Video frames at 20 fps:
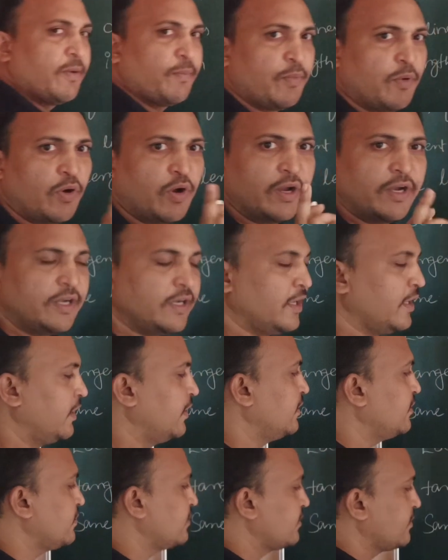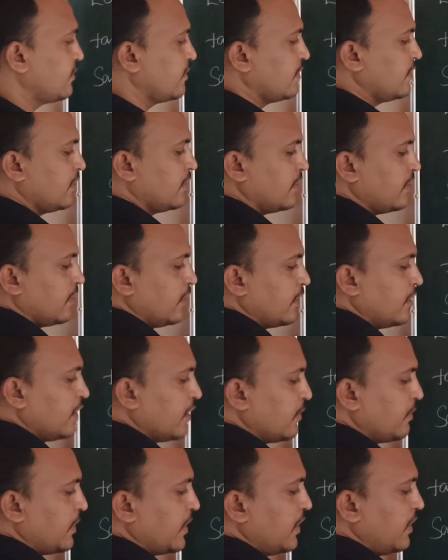point is
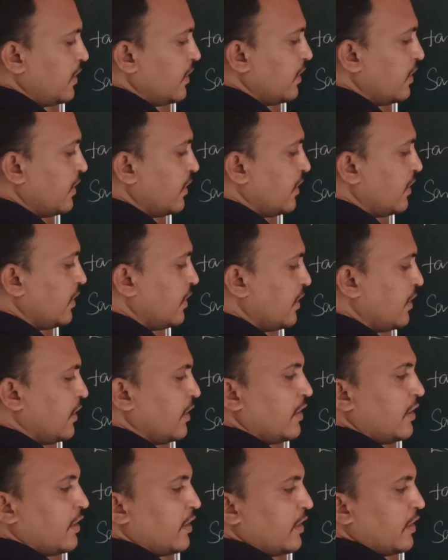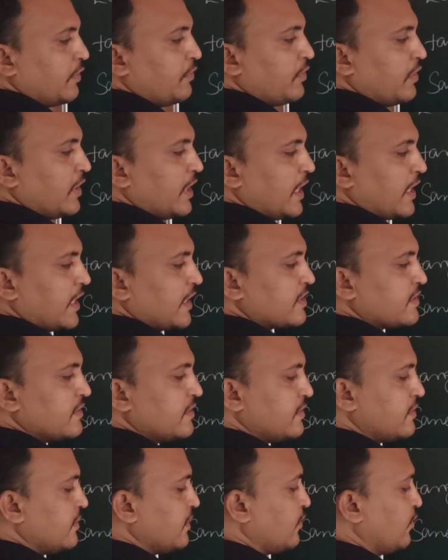nothing but, if you take
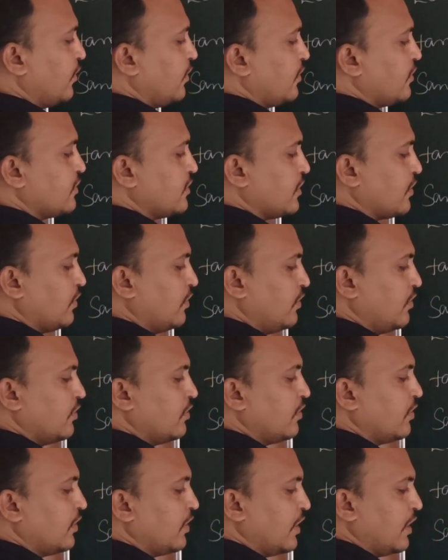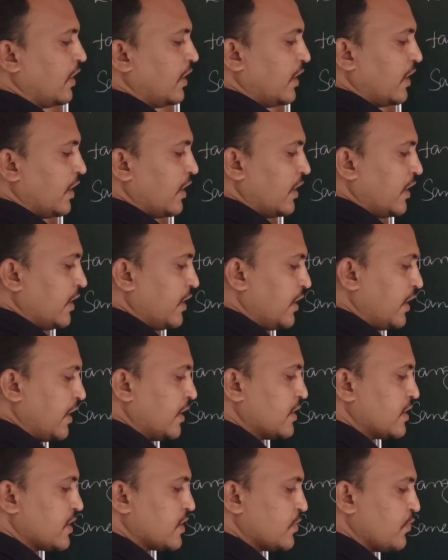S is equal to 0,
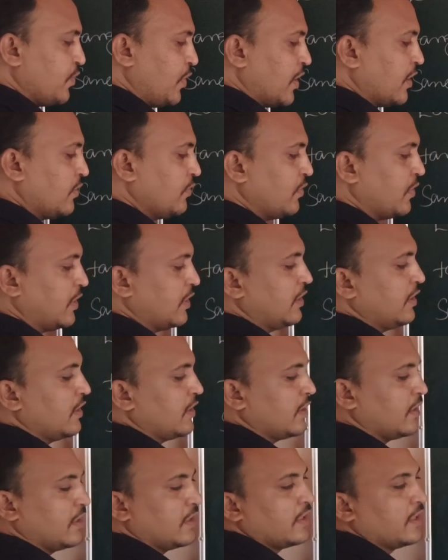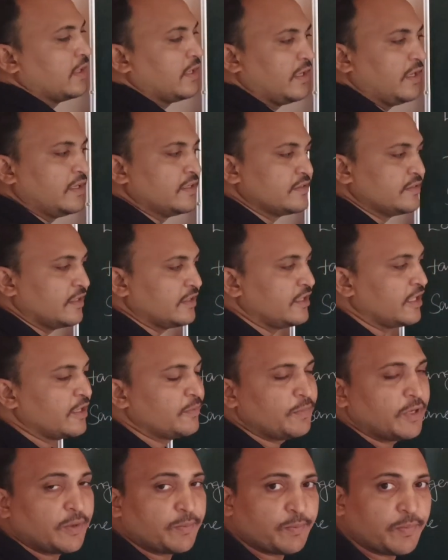S11 is
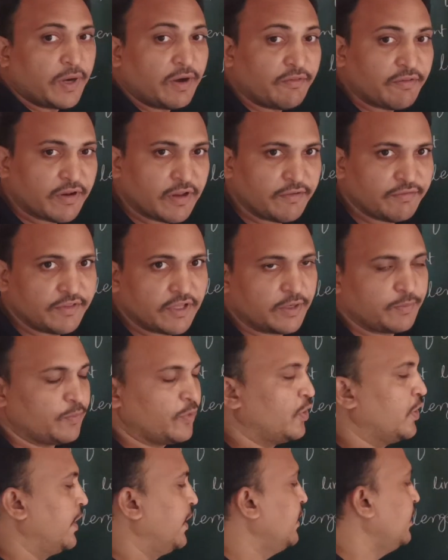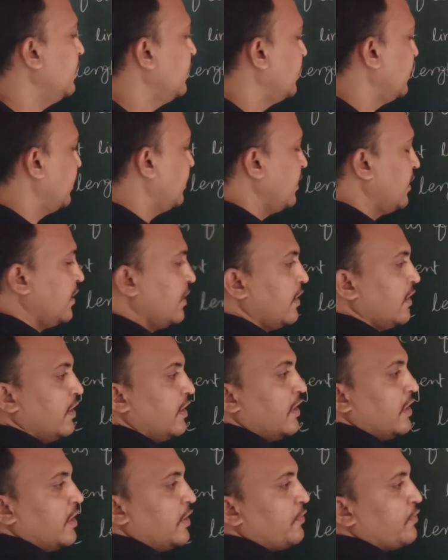nothing but power of that point.
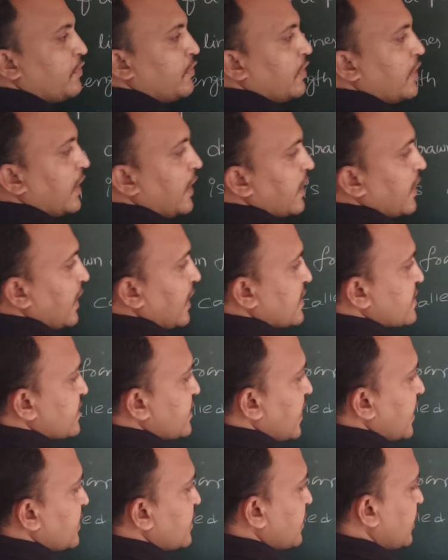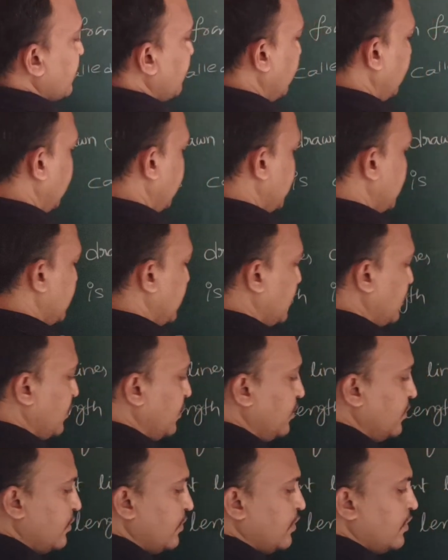If you take S dash equal to
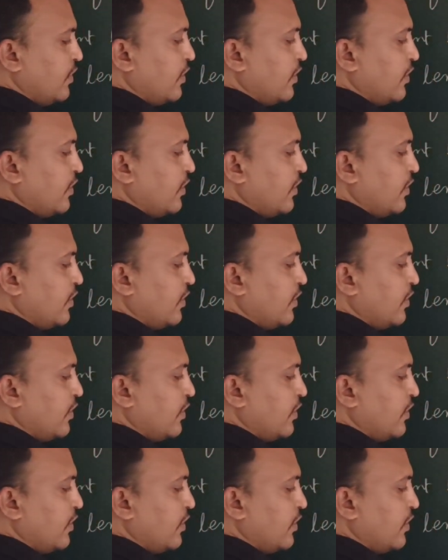0,